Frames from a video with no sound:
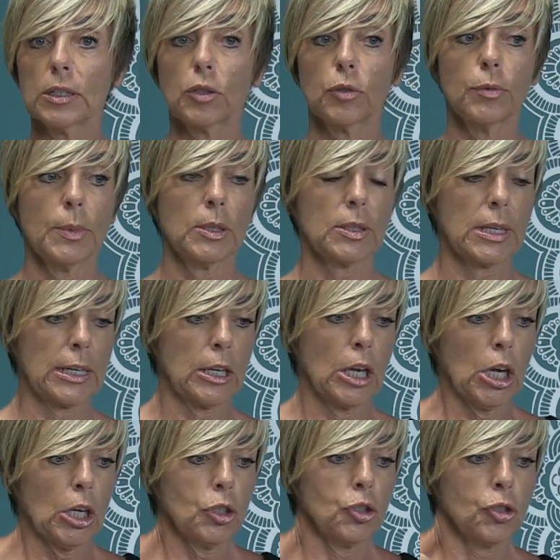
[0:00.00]
It's almost like
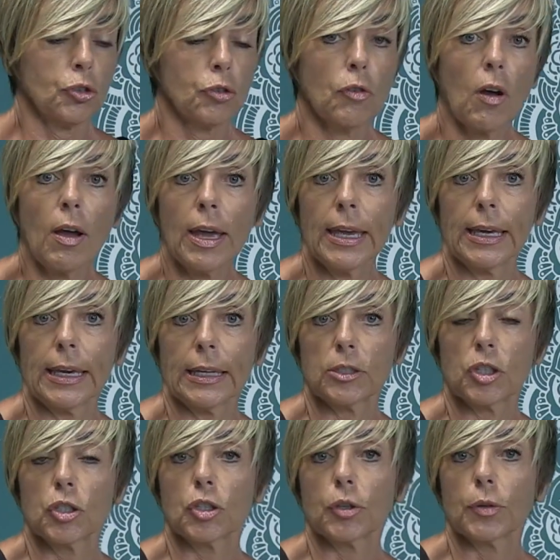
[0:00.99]

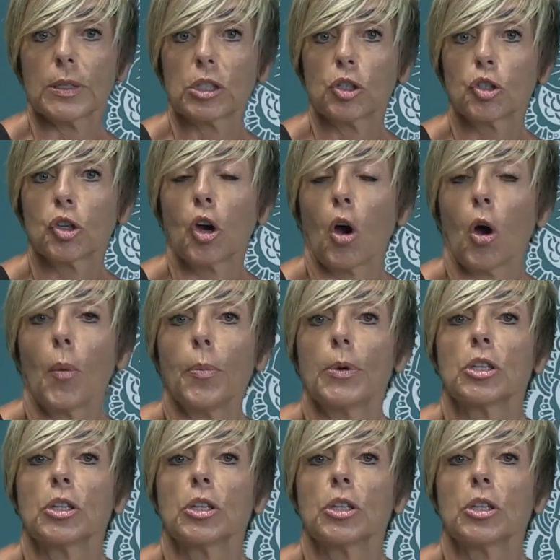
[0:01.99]
trying to do its job,